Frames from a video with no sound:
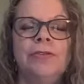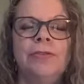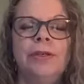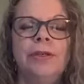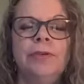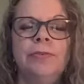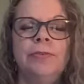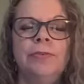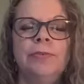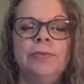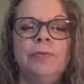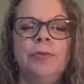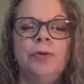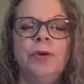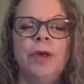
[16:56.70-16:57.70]
Doing a
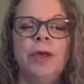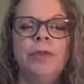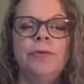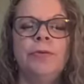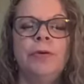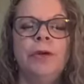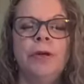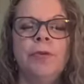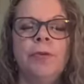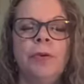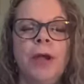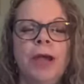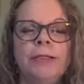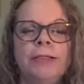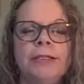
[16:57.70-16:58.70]
breath work
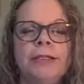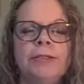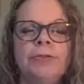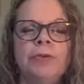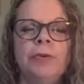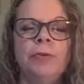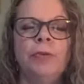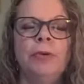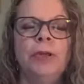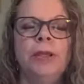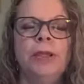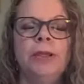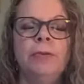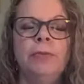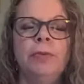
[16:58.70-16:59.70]
practice or a
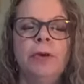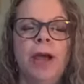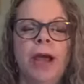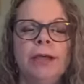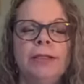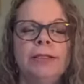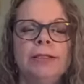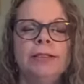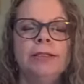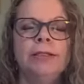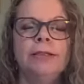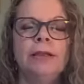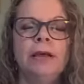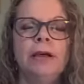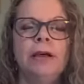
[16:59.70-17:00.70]
breathing practice
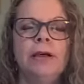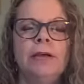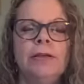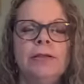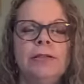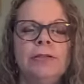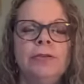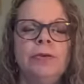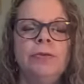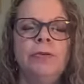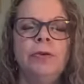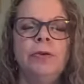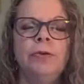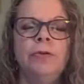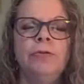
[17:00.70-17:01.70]
is also a
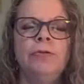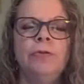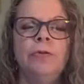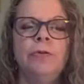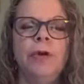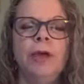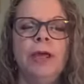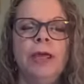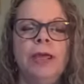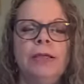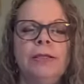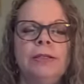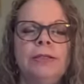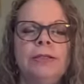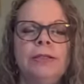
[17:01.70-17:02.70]
beautiful
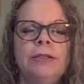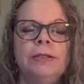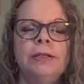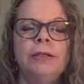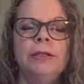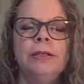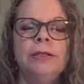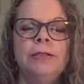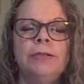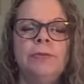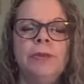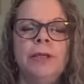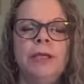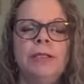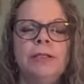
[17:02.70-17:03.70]
way to
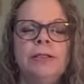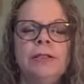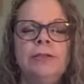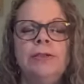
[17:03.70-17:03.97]
begin